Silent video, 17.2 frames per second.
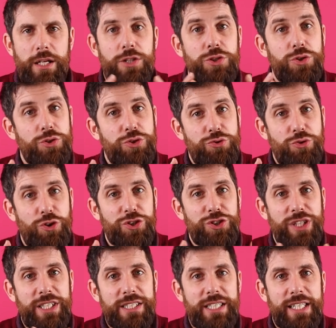So it's
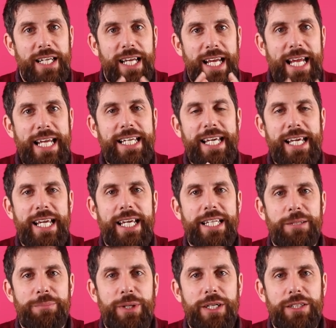Ross Stisi, aka
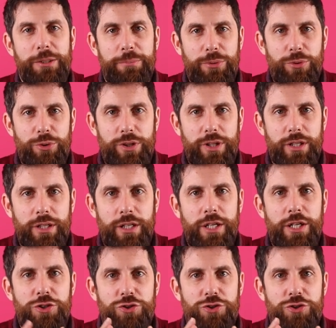The Bearded Broker,